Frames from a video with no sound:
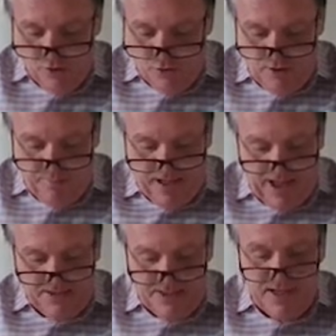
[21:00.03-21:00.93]
partial
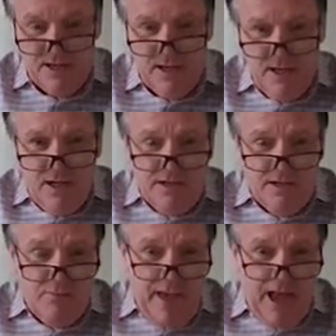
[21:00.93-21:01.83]
capacity.
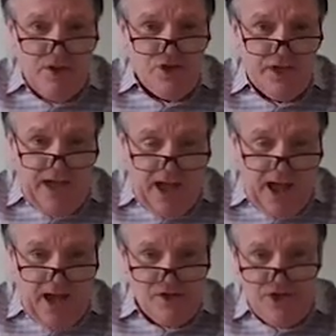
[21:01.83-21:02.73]
You know, managing
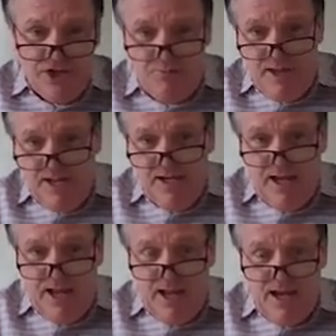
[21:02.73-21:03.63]
cash has
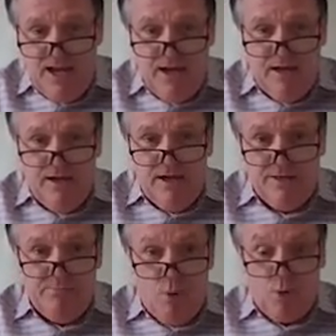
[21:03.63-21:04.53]
been
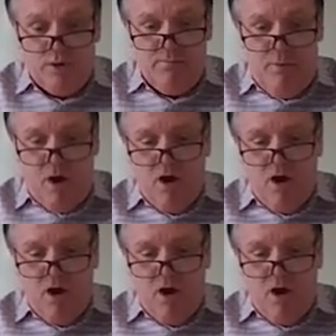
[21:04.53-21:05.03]
an important